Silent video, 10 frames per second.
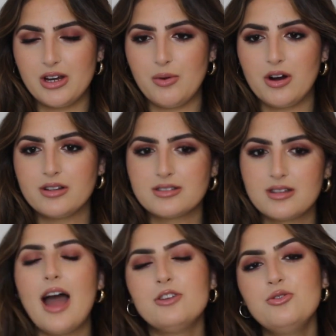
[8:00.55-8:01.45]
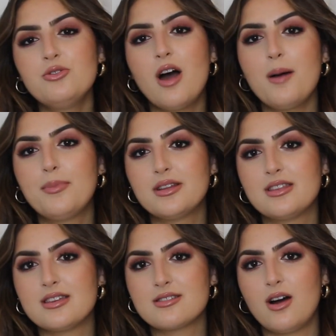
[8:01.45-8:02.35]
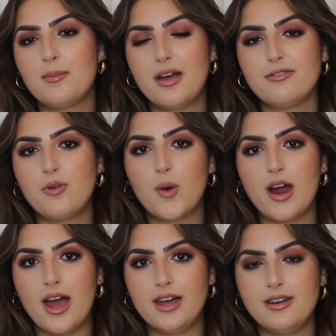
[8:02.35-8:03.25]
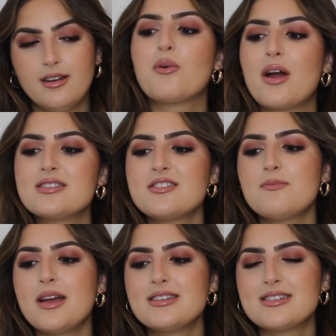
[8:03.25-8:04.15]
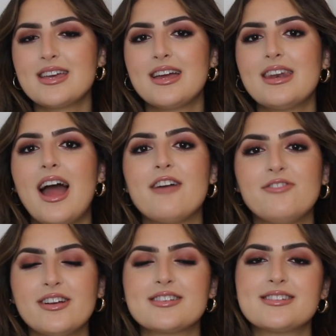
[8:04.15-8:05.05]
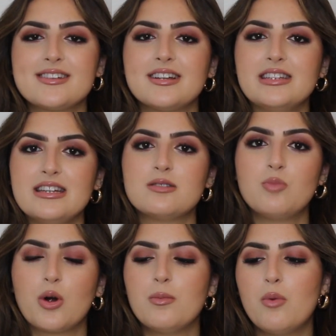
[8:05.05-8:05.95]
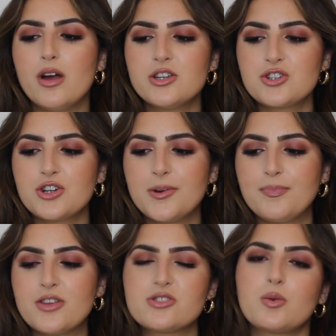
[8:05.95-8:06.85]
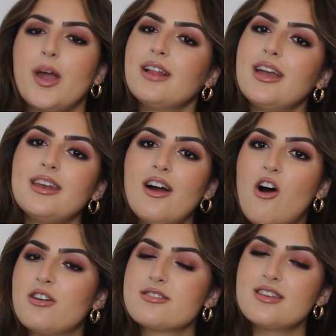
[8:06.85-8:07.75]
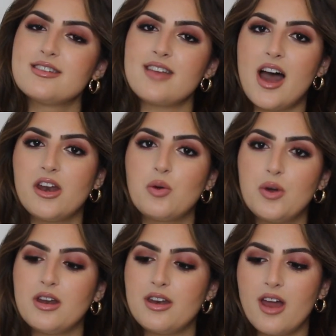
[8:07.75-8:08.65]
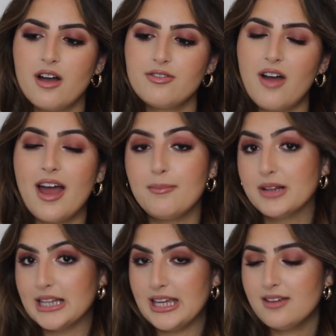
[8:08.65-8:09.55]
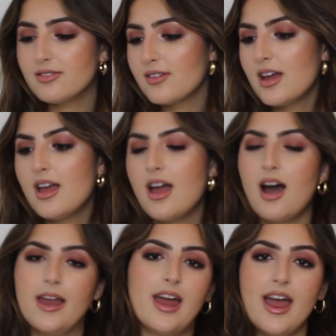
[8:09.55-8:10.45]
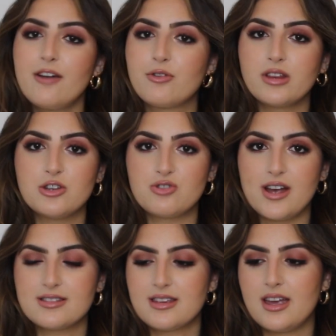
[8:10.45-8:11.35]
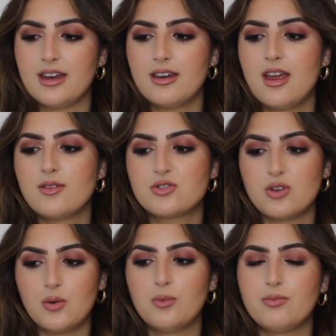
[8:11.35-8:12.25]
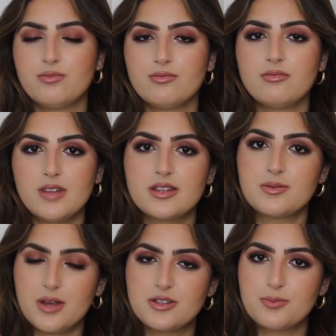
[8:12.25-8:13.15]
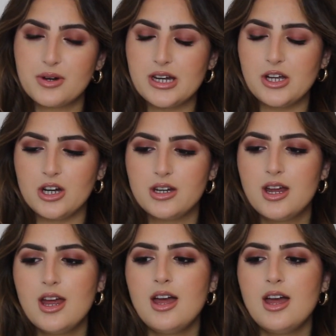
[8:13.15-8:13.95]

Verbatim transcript: anywhere else. I do not put this on my forehead. The rest of my skin, I feel, still needs more moisture. The squalane honestly is adequate enough, I believe, and I have really dry skin, so it's pretty good.